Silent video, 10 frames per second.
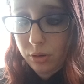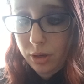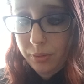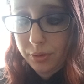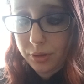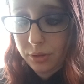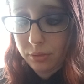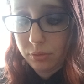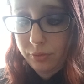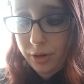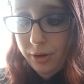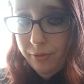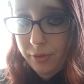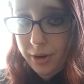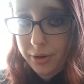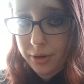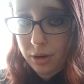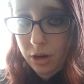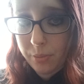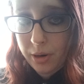I was very afraid to
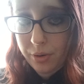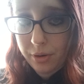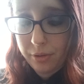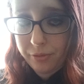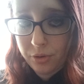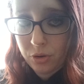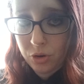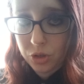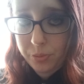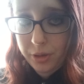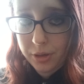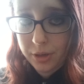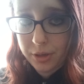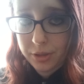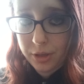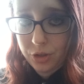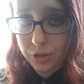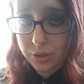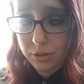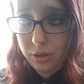talk about it at first because I
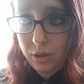just